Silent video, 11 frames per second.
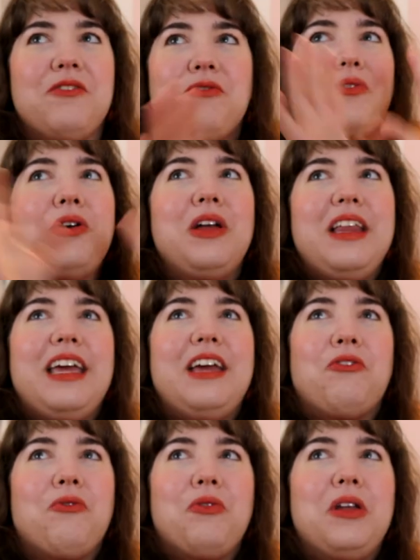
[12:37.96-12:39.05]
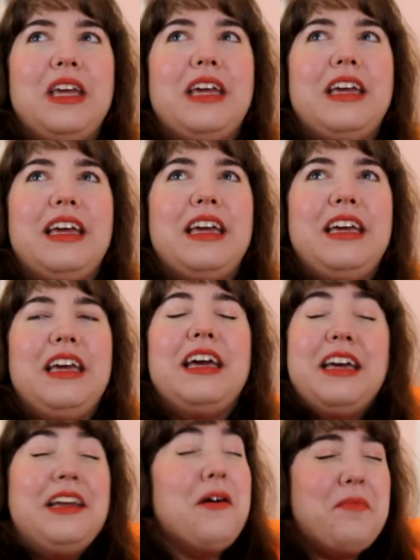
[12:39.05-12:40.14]
really, really
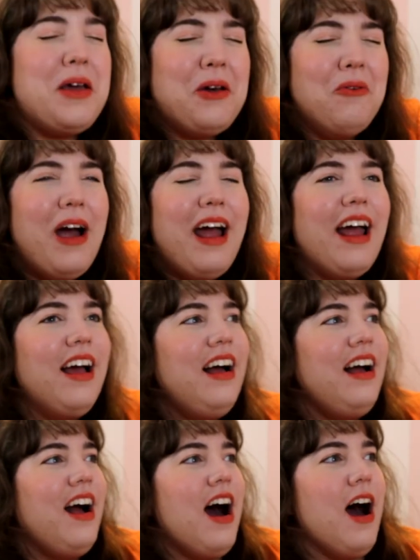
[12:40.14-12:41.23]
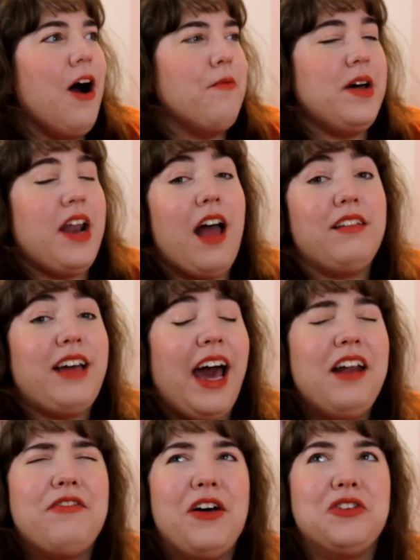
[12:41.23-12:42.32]
in a big way. And I
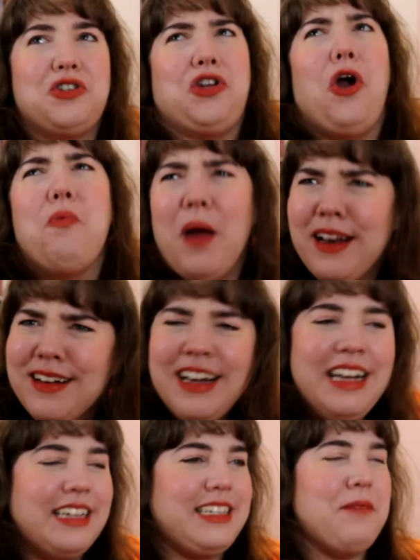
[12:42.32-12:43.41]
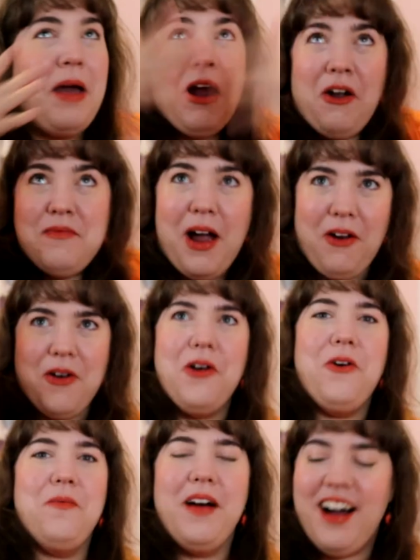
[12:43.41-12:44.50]
kind of felt stupid because I'm here in my
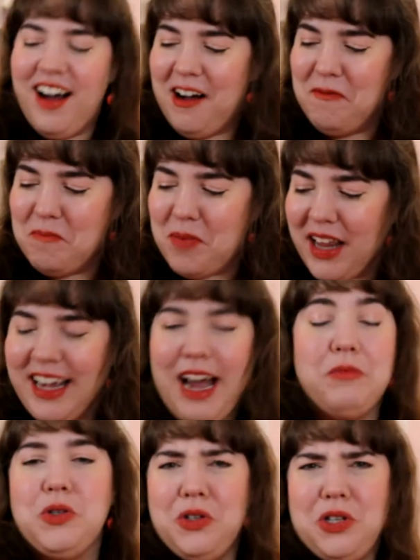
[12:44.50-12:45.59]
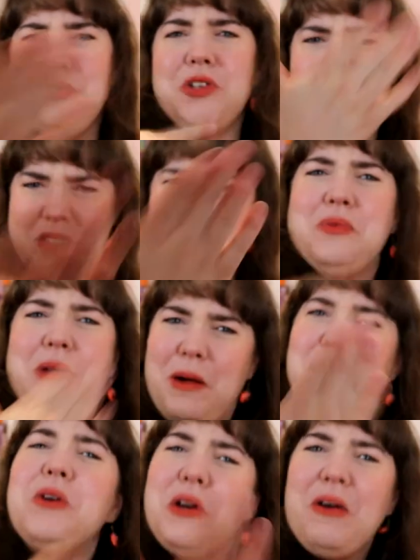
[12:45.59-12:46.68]
room, but like I'm doing YouTube. This is what
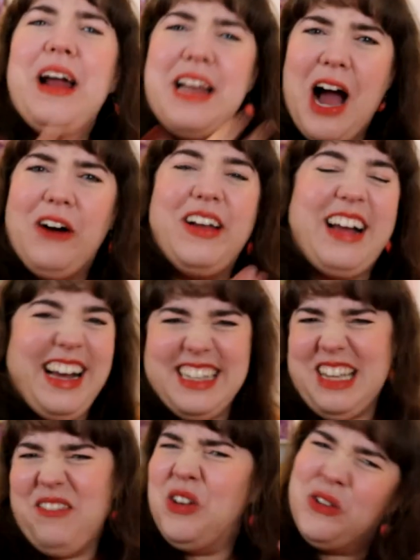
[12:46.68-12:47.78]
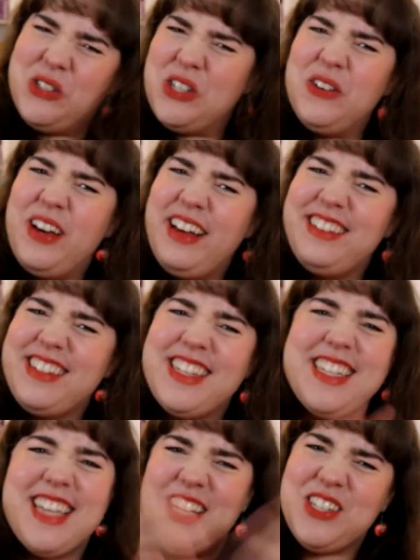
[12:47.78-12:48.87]
I'm doing right now. Like, I guess I'm used to it
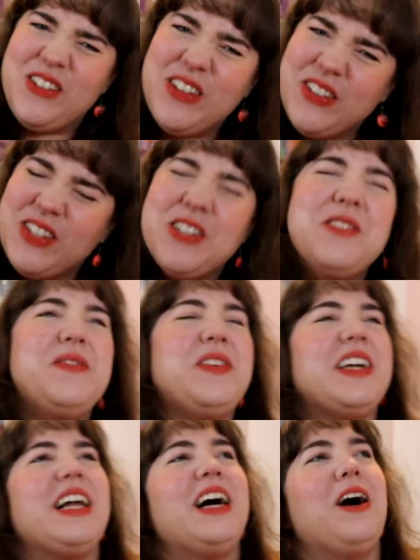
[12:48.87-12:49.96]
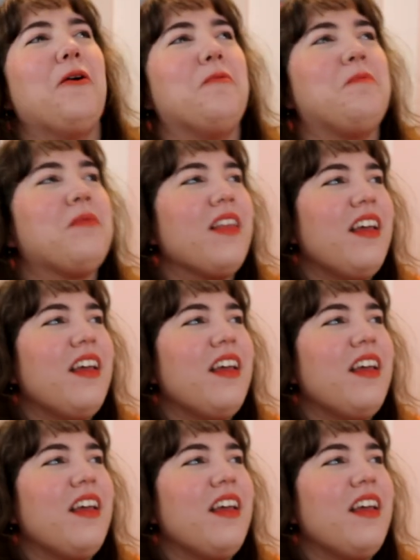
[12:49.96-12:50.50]
since I do YouTube, but